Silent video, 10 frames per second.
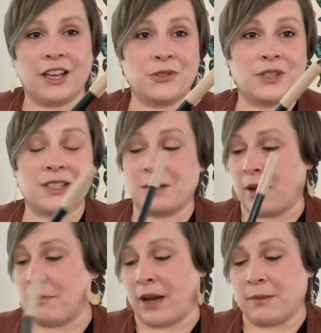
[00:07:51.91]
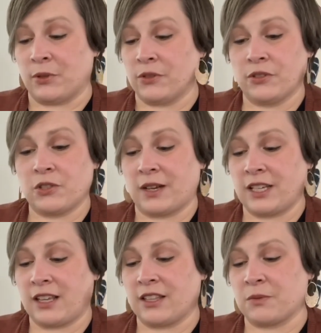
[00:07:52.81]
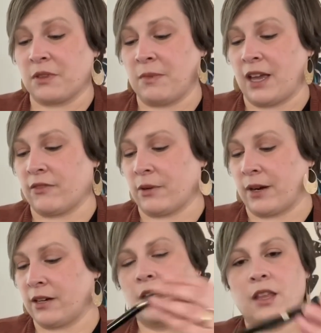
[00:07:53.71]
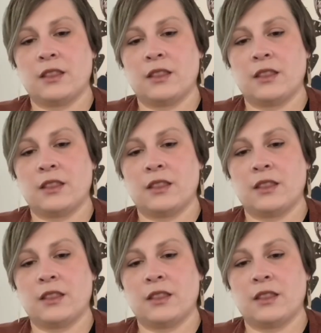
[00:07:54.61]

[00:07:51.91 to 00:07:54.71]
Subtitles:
I use this in my Bible, so I take this with me everywhere.